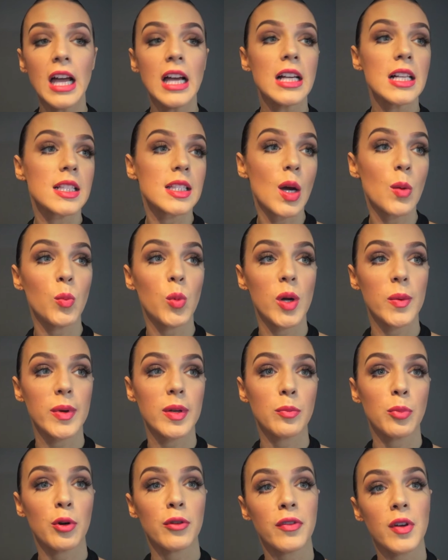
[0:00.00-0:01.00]
Some
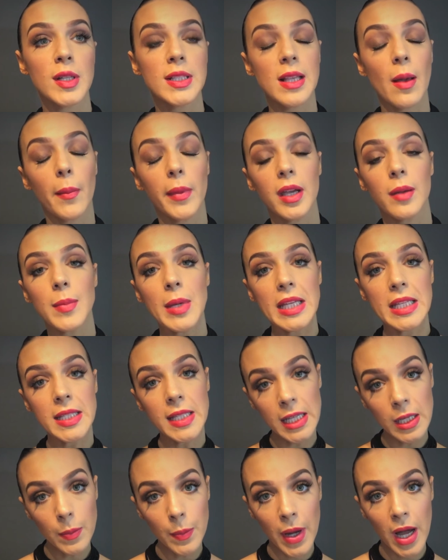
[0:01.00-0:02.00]
women prefer something a bit
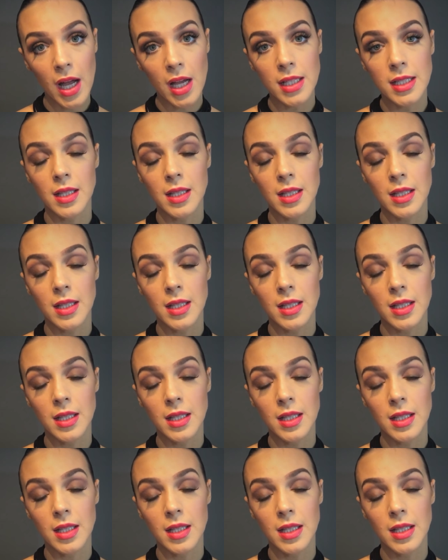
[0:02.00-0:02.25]
deeper,